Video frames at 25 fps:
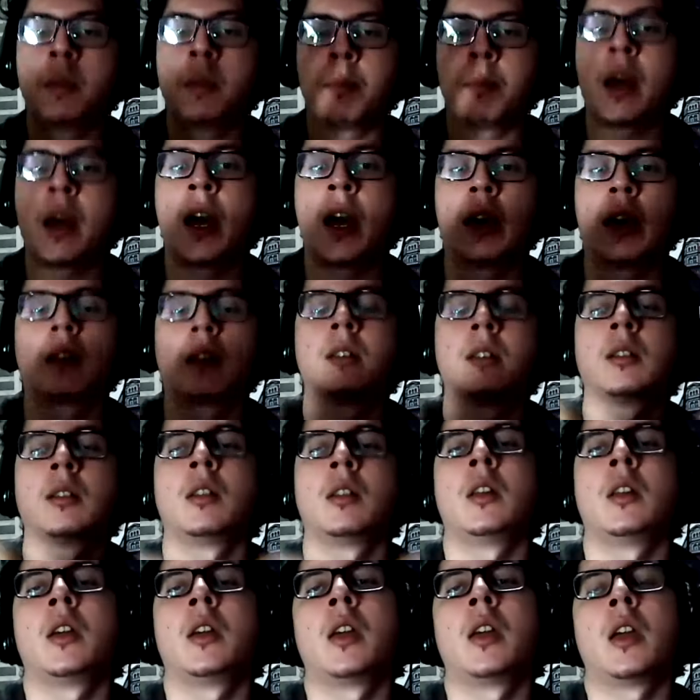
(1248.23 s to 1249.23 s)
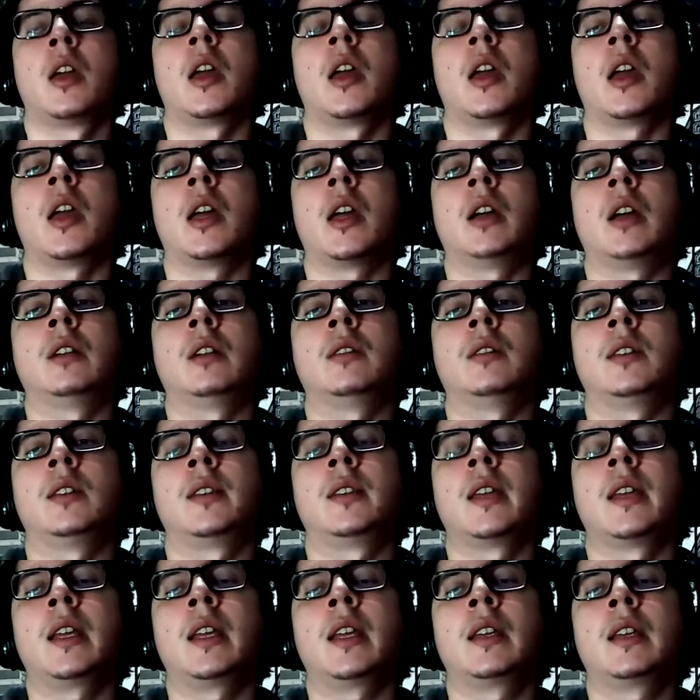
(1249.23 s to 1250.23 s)
back. And the
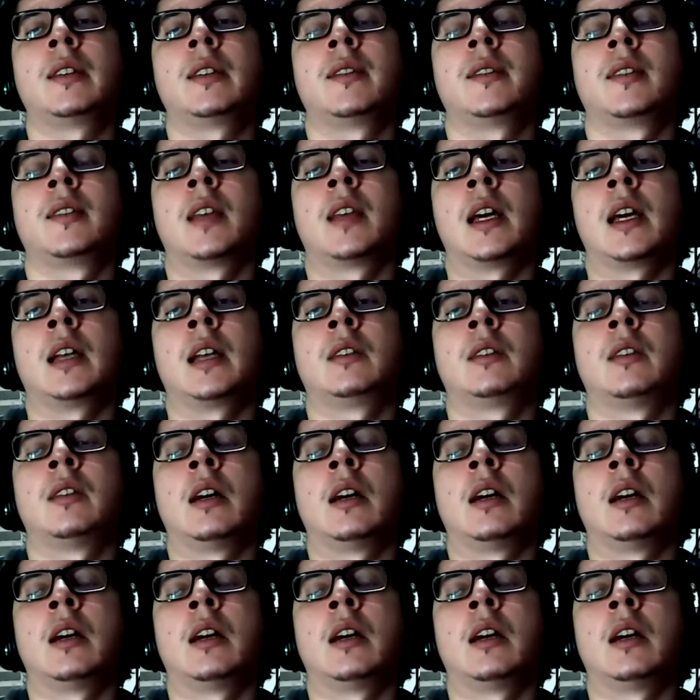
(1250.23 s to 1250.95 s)
thing is that